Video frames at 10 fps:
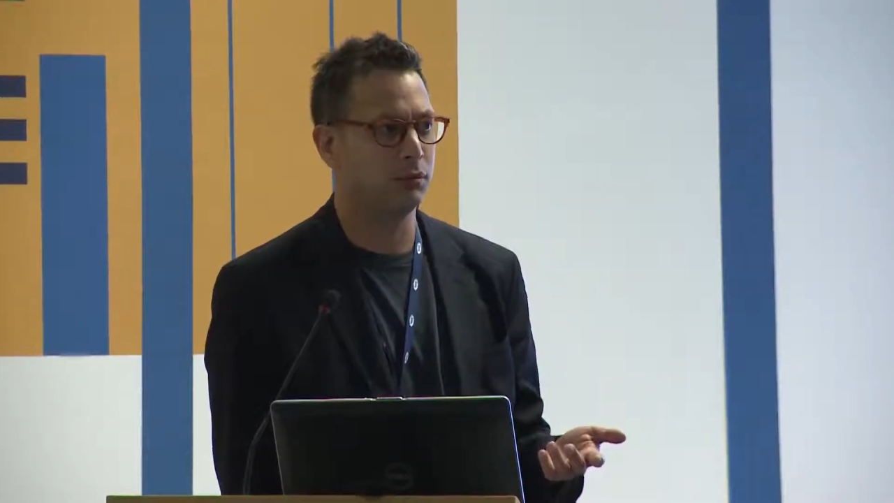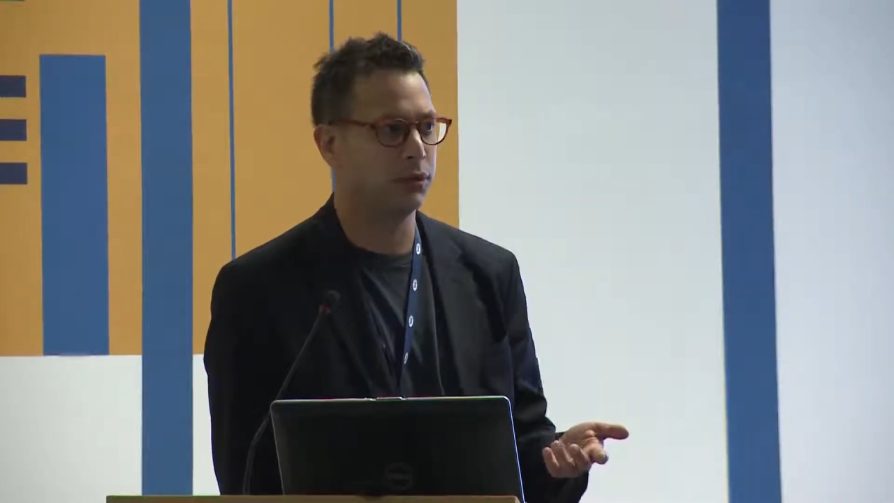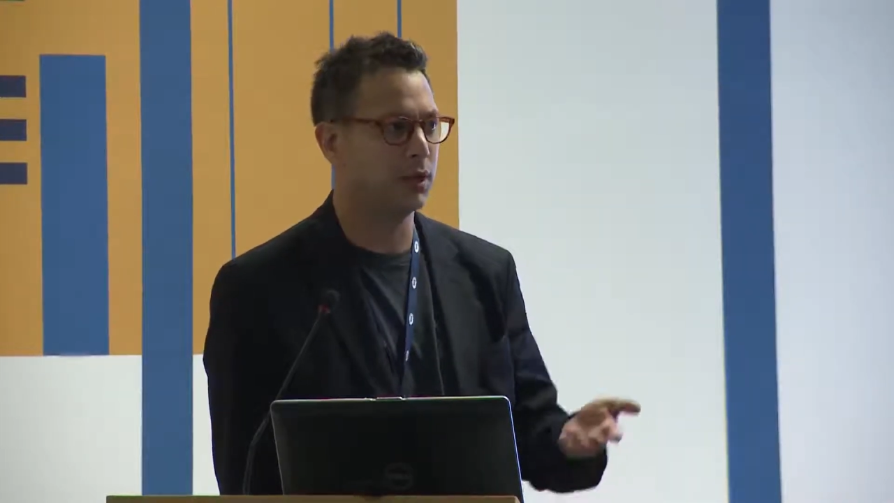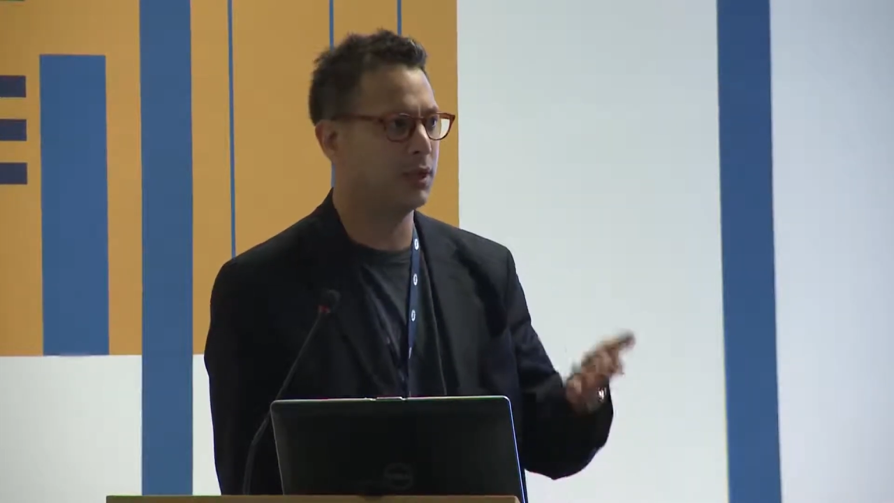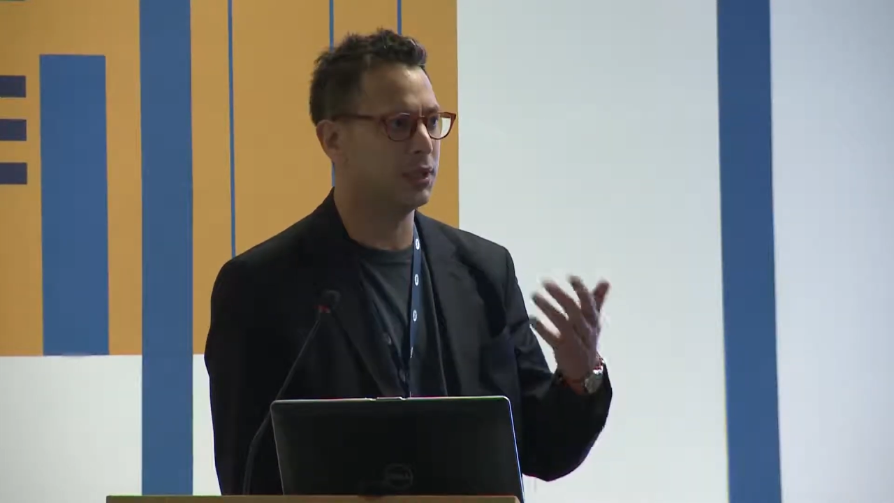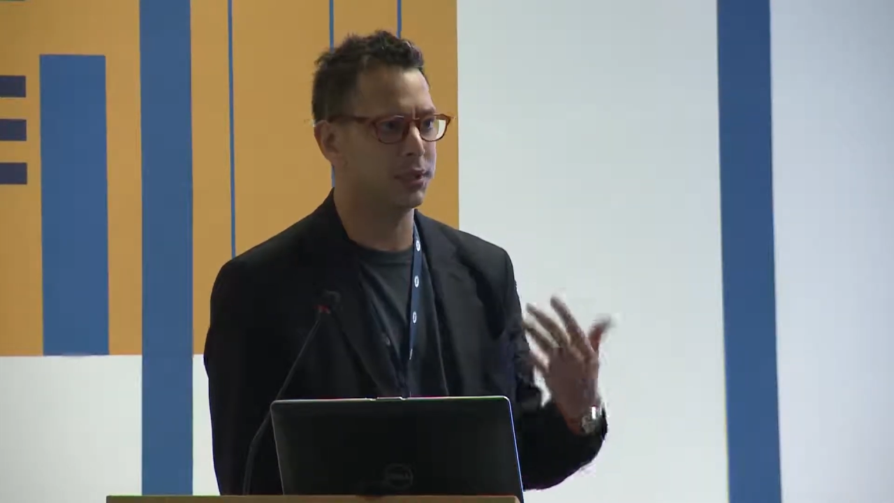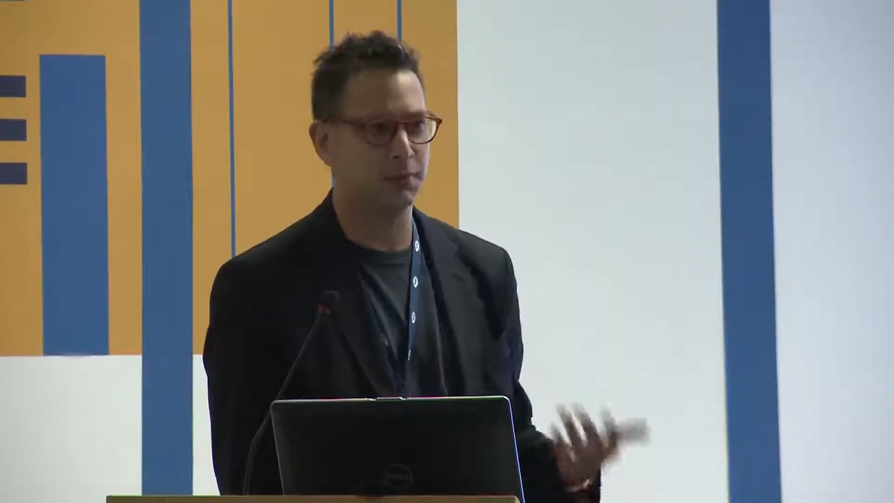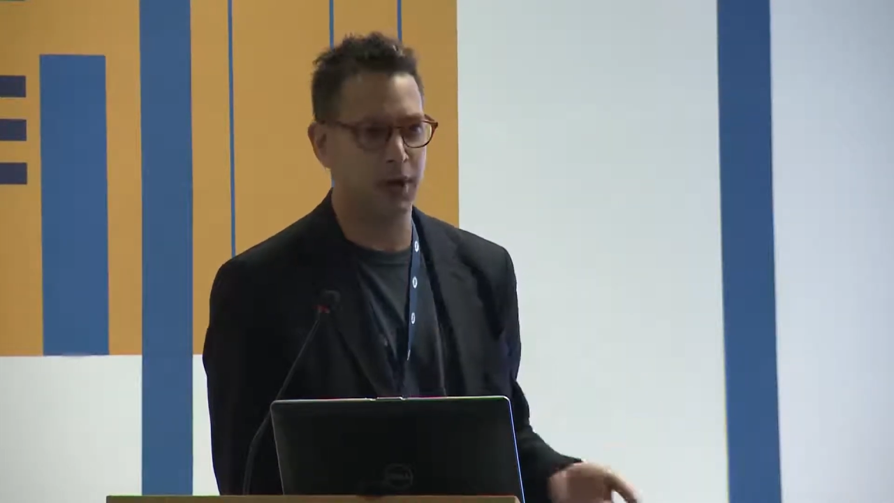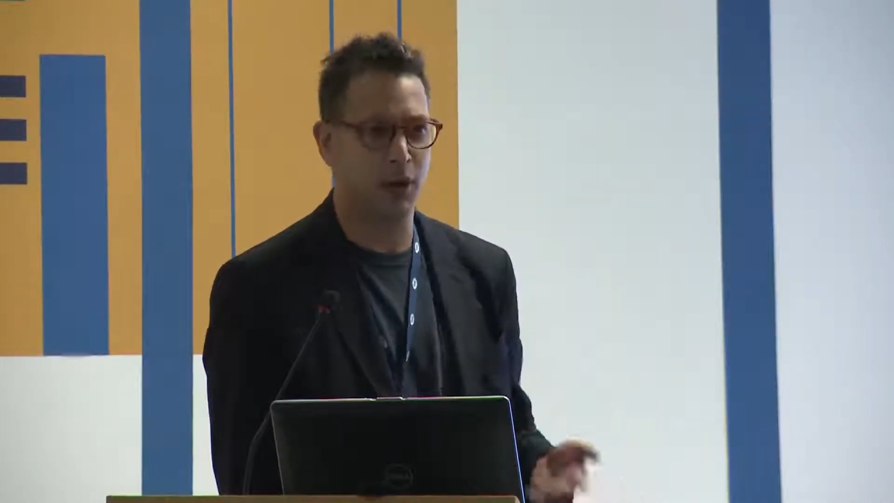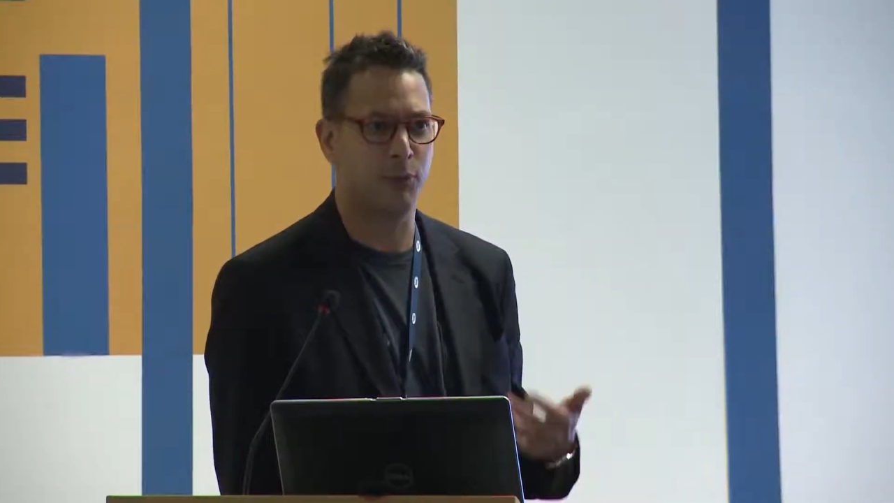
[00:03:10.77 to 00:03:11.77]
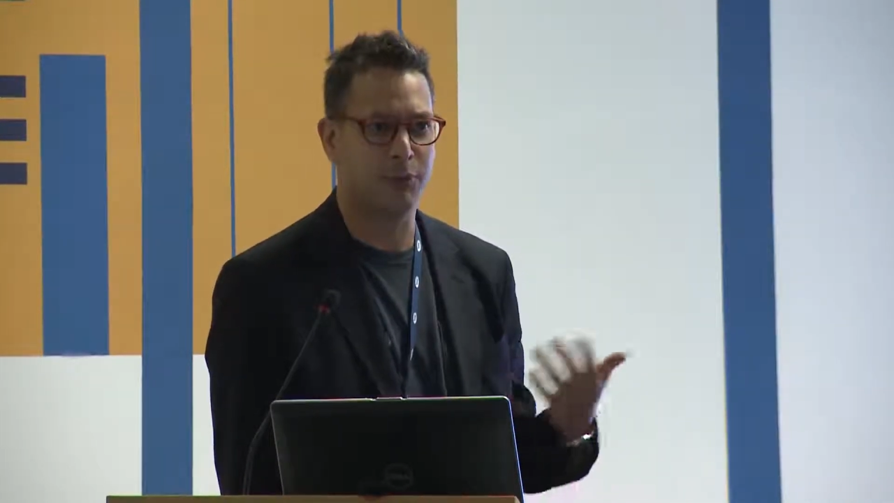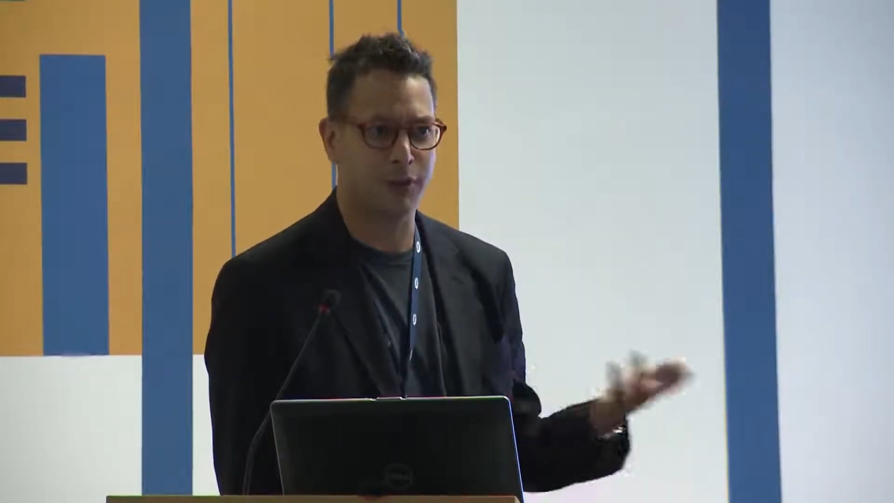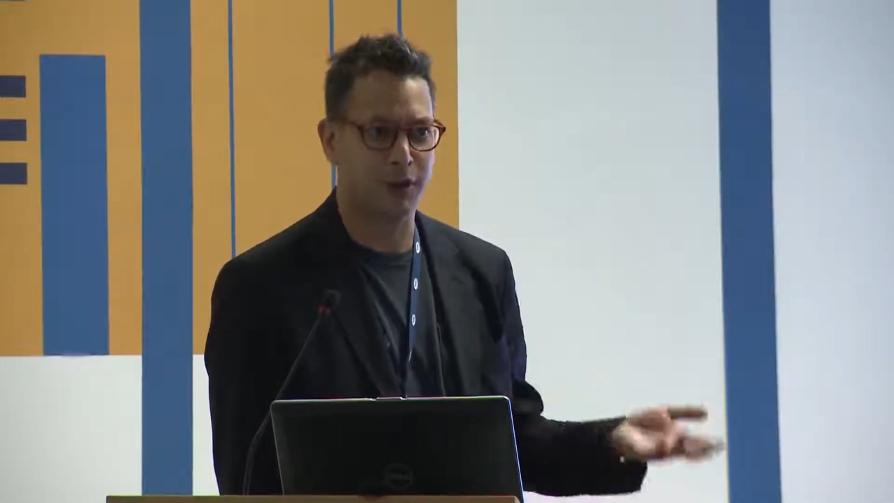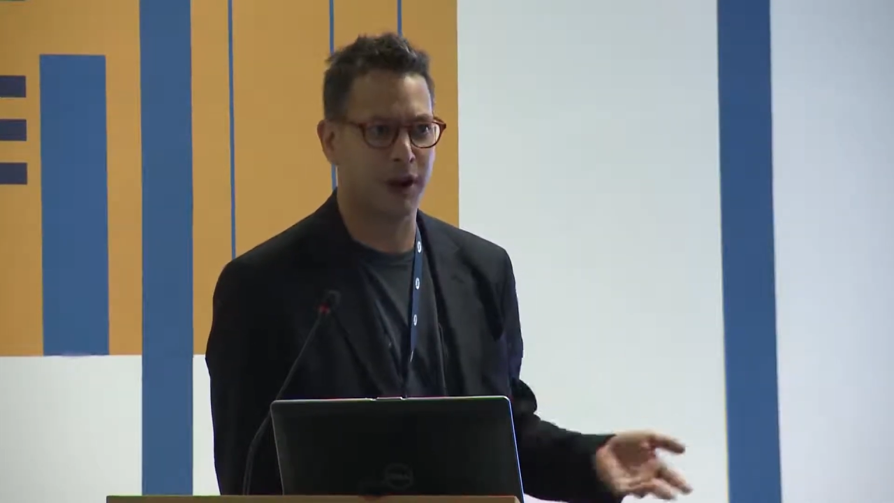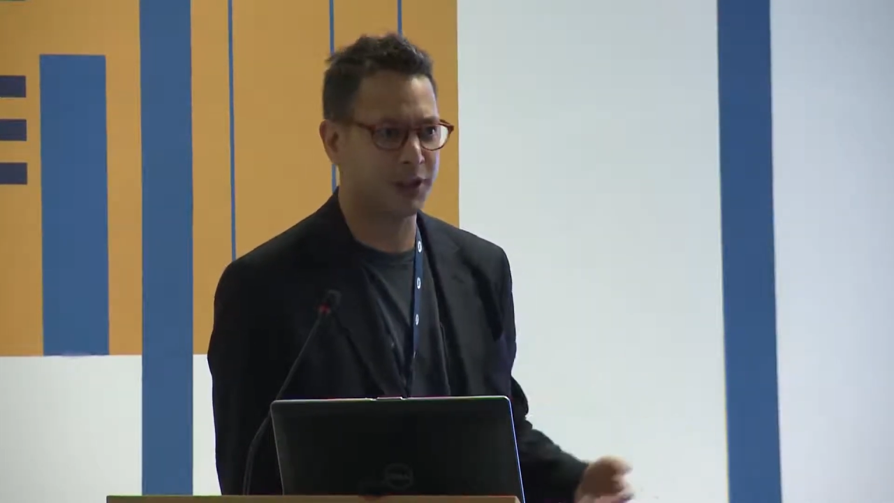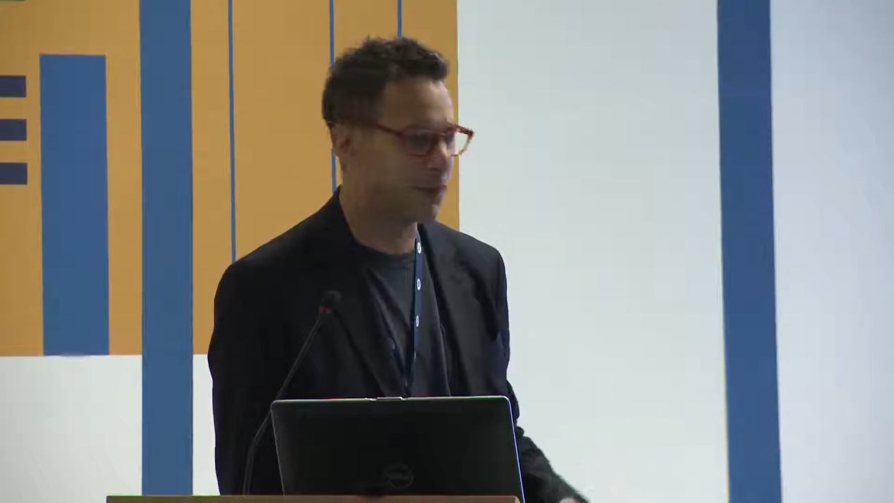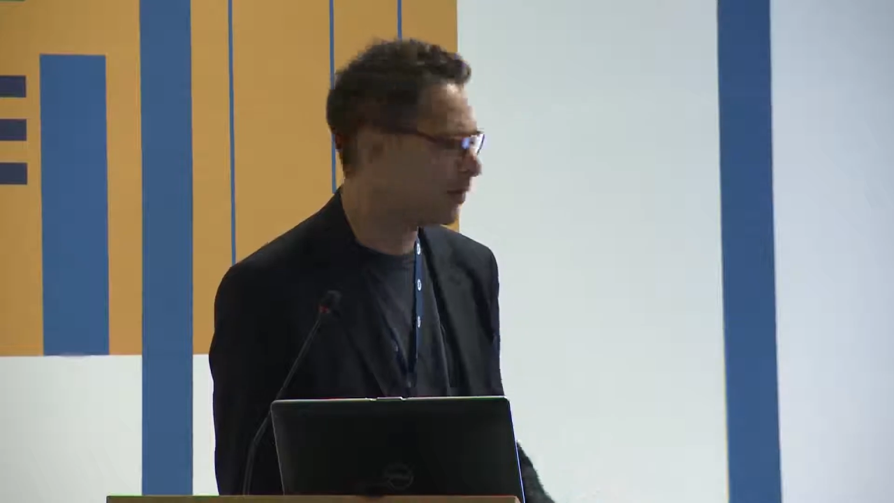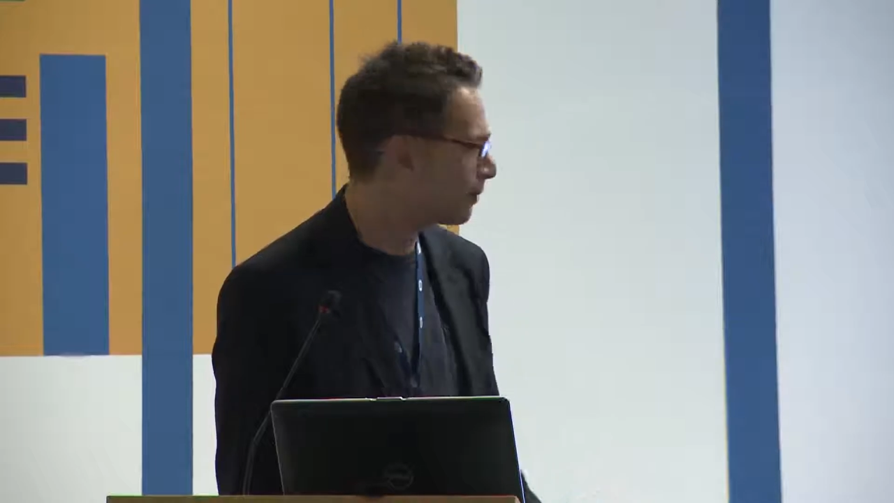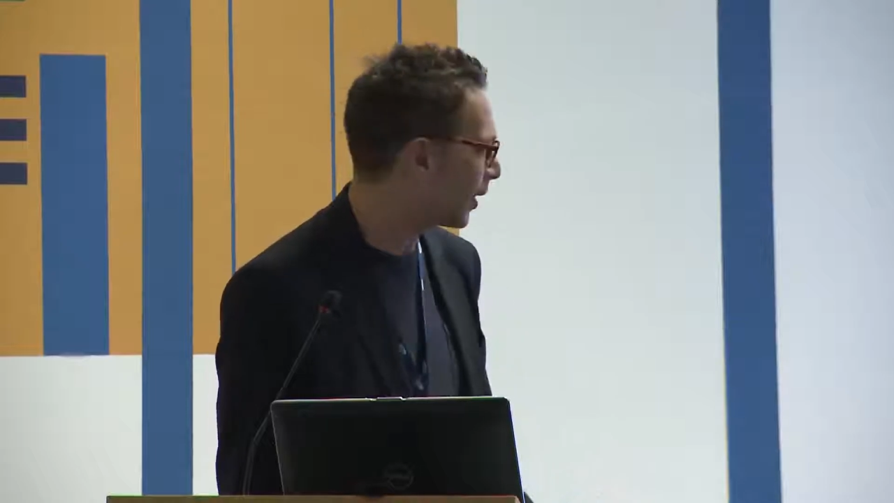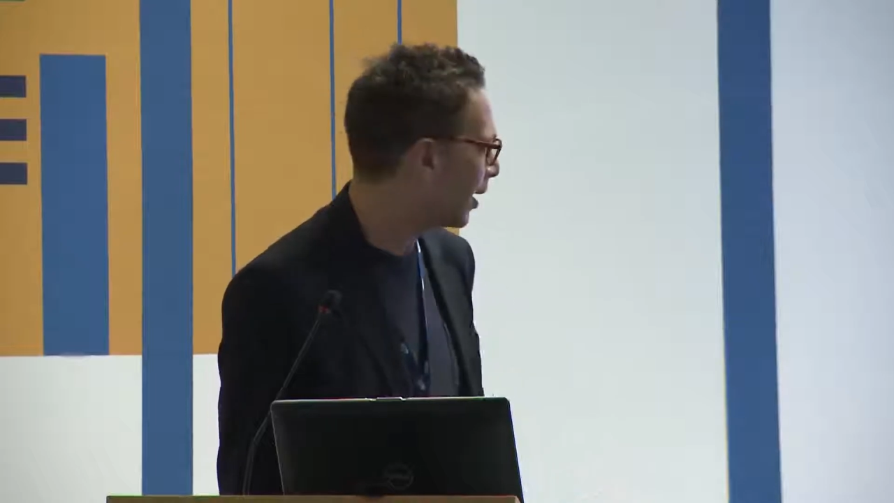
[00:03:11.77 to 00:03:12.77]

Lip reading: please help correct me.